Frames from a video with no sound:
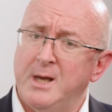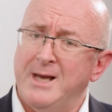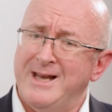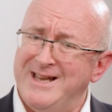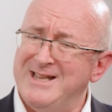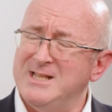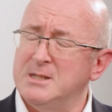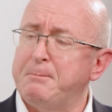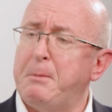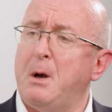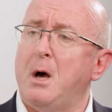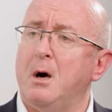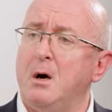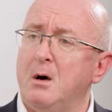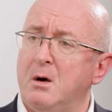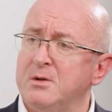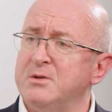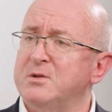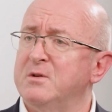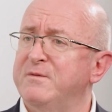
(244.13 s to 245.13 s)
it's
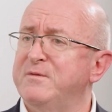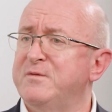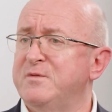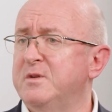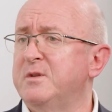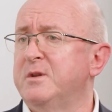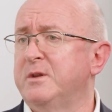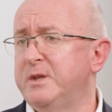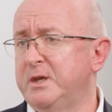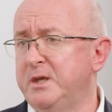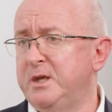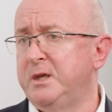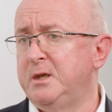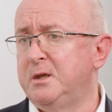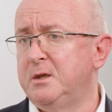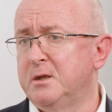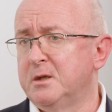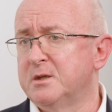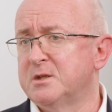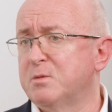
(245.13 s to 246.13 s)
part of the
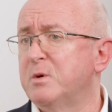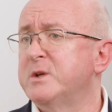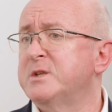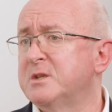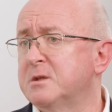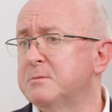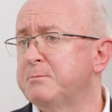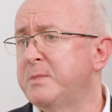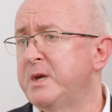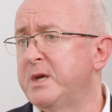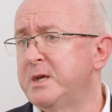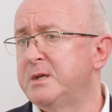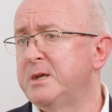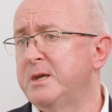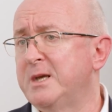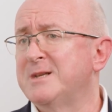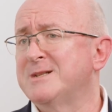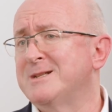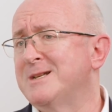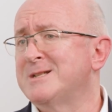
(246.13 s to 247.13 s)
SwissAtMid
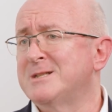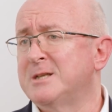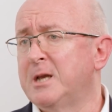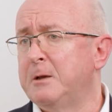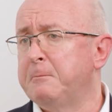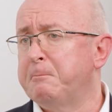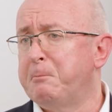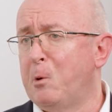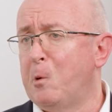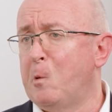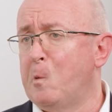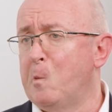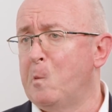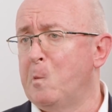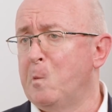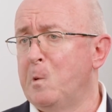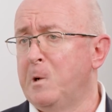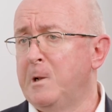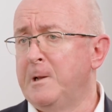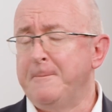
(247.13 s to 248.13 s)
existing pool,